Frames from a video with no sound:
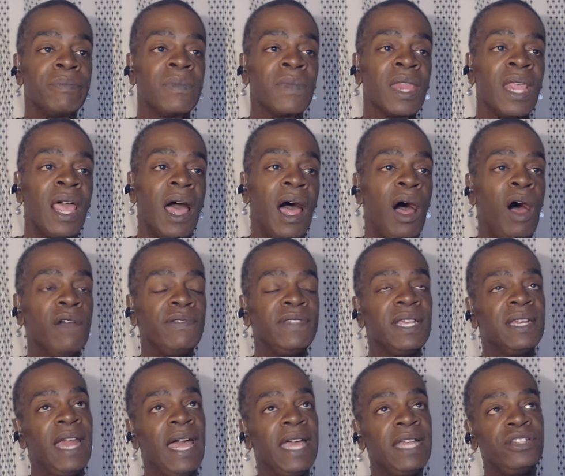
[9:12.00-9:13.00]
I often
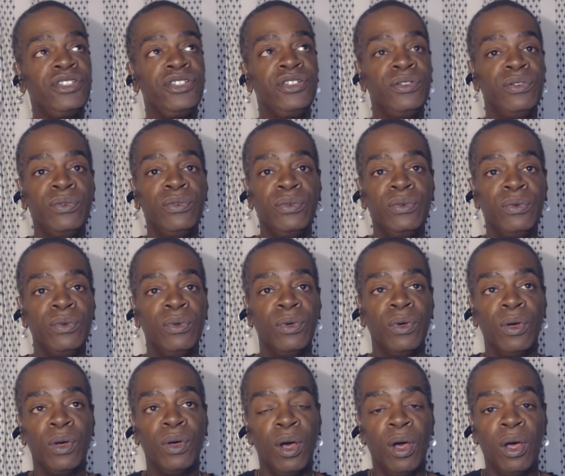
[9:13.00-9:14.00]
like to
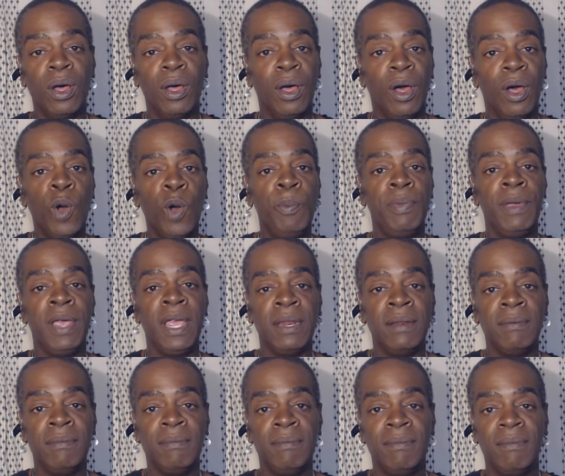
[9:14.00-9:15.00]
open